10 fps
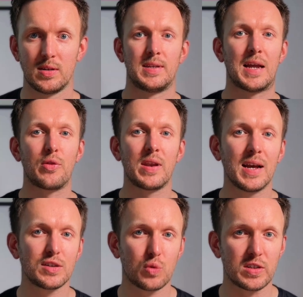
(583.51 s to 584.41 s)
Now, the
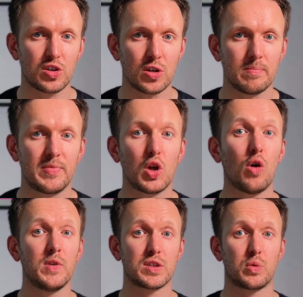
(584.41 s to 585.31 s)
next question, the
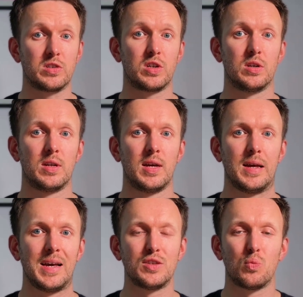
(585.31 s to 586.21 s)
obvious question,
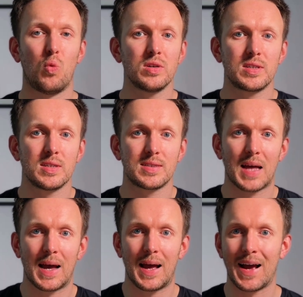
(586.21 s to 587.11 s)
is what does
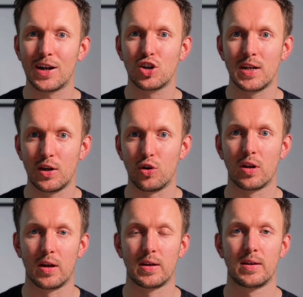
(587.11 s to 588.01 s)
that actually look
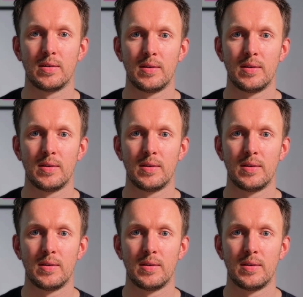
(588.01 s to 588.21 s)
like?